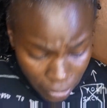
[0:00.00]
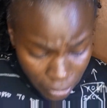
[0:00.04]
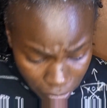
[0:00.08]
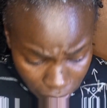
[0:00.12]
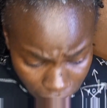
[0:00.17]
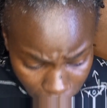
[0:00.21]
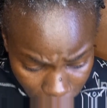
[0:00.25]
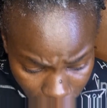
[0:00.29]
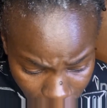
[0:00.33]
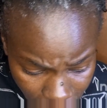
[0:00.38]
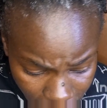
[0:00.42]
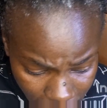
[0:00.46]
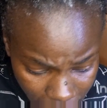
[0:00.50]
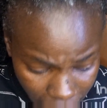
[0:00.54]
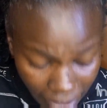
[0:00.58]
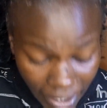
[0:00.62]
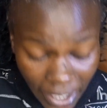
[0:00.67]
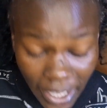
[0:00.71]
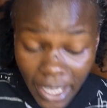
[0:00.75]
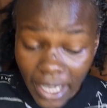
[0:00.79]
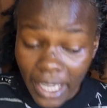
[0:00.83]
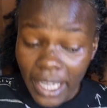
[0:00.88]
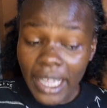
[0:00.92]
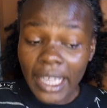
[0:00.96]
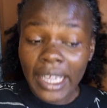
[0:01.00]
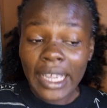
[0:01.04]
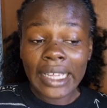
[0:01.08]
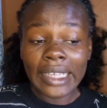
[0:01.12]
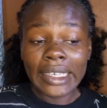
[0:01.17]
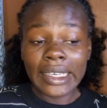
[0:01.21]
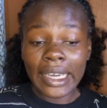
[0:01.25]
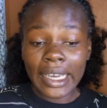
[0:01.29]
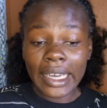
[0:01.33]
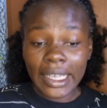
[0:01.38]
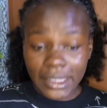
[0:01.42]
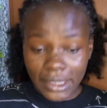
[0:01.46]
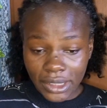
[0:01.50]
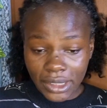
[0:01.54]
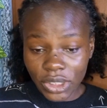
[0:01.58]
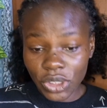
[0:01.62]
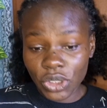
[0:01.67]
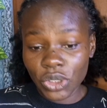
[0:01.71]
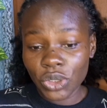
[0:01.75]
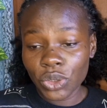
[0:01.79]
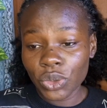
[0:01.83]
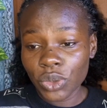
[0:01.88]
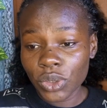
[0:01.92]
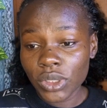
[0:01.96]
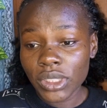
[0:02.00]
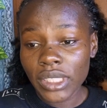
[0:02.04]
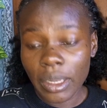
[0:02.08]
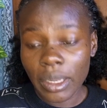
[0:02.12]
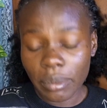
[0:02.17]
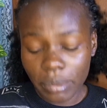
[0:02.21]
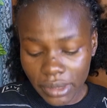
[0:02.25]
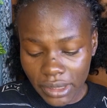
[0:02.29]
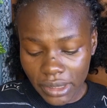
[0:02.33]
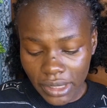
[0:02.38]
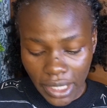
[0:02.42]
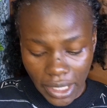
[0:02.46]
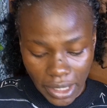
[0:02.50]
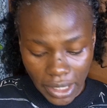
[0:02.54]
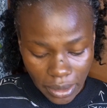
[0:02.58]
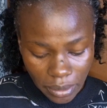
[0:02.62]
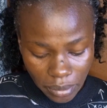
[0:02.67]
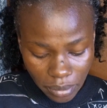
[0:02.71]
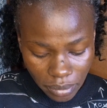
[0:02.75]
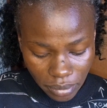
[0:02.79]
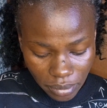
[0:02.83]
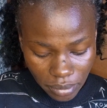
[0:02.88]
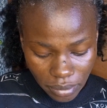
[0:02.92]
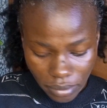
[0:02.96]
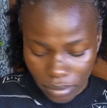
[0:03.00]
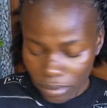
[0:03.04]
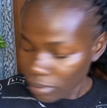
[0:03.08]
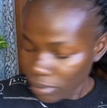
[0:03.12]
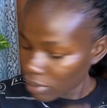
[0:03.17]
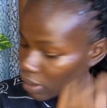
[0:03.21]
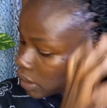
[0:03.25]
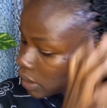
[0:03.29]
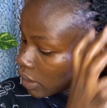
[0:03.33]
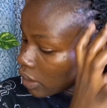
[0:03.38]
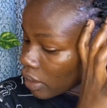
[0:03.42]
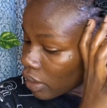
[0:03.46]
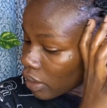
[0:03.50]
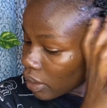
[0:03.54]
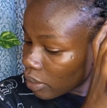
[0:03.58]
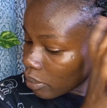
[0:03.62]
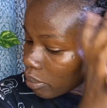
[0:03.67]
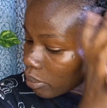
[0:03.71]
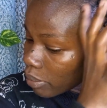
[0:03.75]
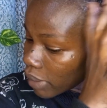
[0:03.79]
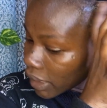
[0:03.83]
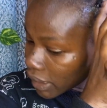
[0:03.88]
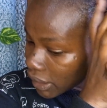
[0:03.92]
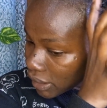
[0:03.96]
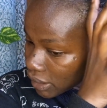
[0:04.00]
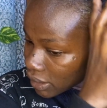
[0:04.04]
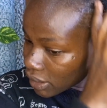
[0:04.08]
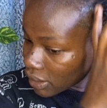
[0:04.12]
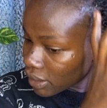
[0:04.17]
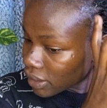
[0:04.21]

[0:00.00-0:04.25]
So this hair can last you some time, but